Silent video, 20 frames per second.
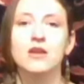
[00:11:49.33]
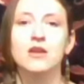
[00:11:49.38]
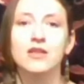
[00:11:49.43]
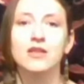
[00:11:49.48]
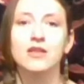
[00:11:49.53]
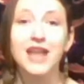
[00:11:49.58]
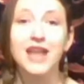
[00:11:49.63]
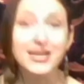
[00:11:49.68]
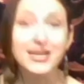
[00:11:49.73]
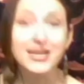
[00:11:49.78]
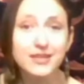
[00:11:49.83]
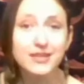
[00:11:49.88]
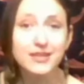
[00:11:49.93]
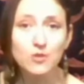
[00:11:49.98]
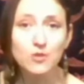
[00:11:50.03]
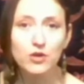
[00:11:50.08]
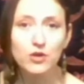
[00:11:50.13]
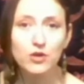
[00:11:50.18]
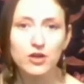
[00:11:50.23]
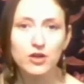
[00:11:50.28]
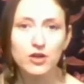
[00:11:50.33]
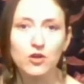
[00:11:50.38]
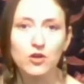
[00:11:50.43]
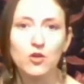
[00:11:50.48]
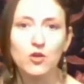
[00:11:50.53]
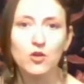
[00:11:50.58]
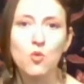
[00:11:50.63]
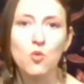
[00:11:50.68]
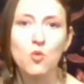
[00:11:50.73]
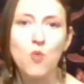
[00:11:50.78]
The Isis
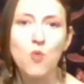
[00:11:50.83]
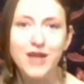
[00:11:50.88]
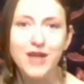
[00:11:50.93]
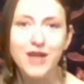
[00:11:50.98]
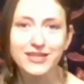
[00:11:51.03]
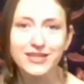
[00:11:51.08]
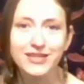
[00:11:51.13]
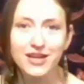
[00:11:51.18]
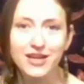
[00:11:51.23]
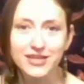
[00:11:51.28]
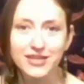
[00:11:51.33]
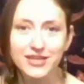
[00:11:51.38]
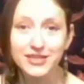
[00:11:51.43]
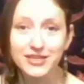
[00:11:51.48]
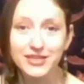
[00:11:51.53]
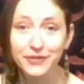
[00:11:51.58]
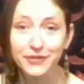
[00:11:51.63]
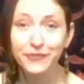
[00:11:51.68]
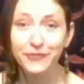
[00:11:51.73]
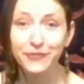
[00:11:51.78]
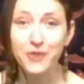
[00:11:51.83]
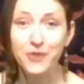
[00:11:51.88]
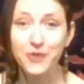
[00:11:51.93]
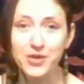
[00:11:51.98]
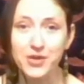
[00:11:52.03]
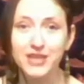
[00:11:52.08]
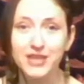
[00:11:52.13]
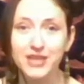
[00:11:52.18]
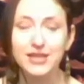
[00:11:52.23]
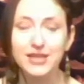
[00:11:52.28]
Oracle wanted us to
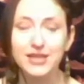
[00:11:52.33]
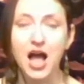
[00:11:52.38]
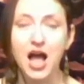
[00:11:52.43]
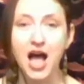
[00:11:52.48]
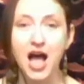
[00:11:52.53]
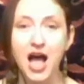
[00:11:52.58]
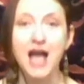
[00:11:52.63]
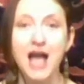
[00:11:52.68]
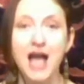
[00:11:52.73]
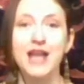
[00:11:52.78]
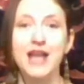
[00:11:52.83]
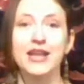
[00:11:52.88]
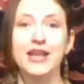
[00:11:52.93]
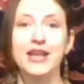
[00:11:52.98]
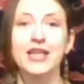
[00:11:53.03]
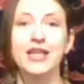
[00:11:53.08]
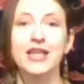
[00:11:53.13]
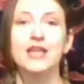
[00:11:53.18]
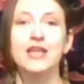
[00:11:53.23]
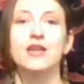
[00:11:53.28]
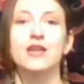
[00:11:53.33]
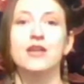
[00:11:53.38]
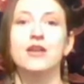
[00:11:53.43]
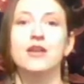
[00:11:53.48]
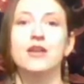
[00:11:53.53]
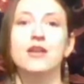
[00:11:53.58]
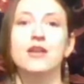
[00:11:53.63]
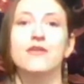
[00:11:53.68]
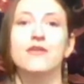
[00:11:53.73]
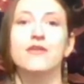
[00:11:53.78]
focus on
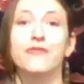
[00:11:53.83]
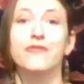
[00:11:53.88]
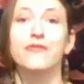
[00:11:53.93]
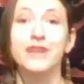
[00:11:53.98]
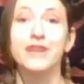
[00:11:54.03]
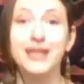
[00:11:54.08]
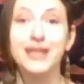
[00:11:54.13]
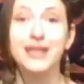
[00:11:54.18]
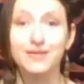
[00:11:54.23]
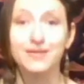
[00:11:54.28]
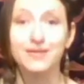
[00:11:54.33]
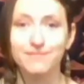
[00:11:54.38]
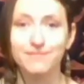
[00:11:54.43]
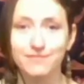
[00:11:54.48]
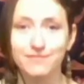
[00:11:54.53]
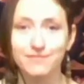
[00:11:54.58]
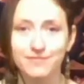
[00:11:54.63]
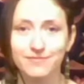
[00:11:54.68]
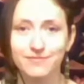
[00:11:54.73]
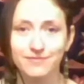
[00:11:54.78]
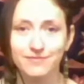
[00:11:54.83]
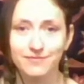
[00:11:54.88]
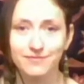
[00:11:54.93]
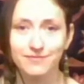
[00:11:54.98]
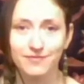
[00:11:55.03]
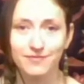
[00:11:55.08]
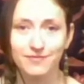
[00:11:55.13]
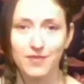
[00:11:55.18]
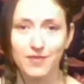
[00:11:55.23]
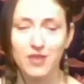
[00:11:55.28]
freedom
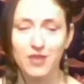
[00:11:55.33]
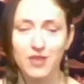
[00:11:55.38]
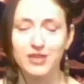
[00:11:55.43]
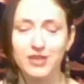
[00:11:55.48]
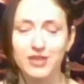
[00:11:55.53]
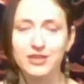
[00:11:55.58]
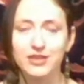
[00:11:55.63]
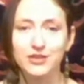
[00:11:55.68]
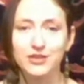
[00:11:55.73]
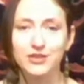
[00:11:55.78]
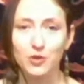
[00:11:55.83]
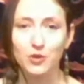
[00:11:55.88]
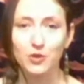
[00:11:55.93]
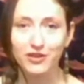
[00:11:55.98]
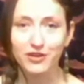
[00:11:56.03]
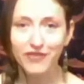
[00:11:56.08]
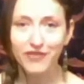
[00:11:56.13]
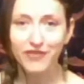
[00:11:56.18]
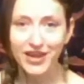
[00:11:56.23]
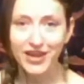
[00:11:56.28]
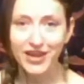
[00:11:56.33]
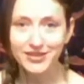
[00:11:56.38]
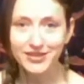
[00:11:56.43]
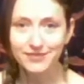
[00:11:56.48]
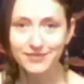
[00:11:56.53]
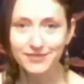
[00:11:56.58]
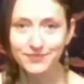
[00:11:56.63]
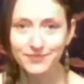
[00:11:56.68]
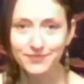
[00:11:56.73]
this solar phase.